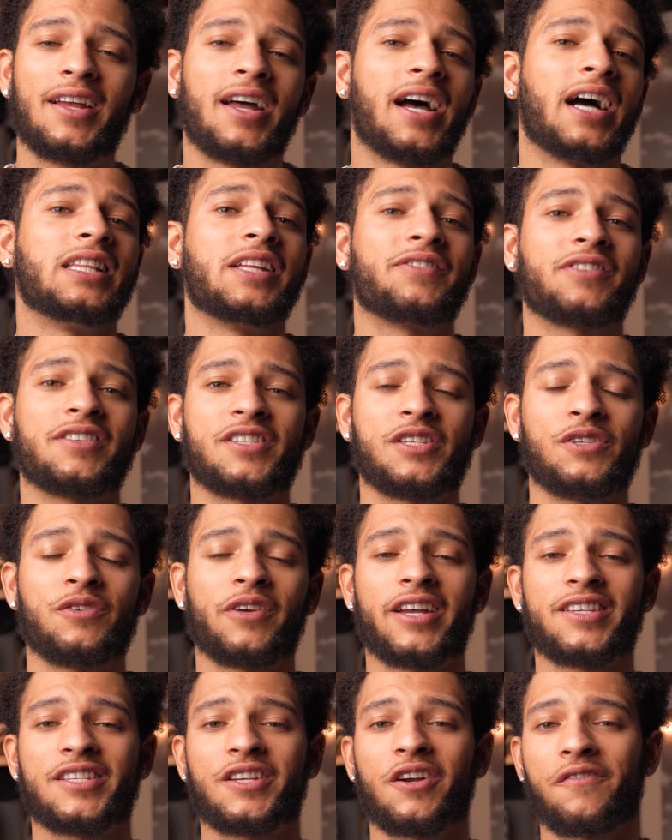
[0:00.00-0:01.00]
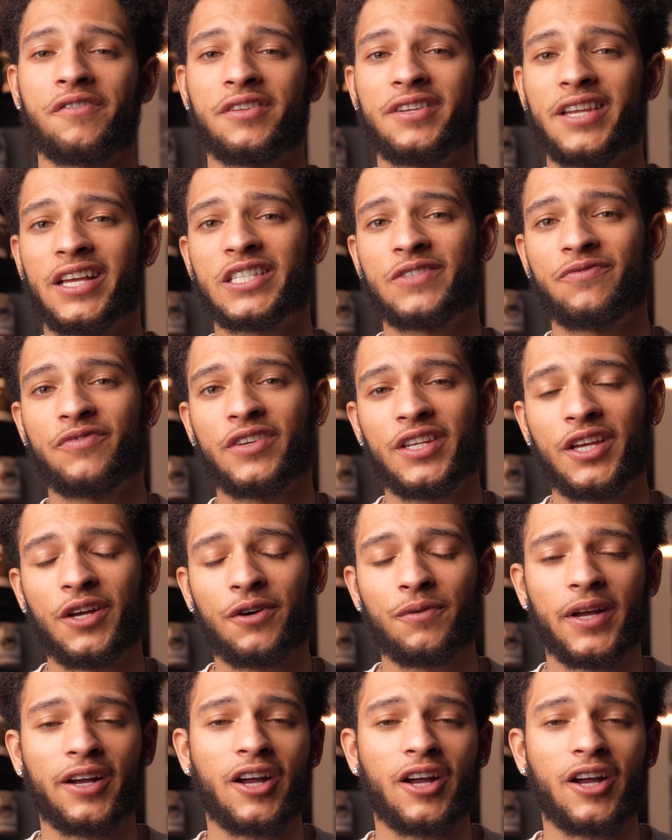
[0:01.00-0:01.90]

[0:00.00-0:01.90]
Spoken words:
I'd love to see you guys here on the next video,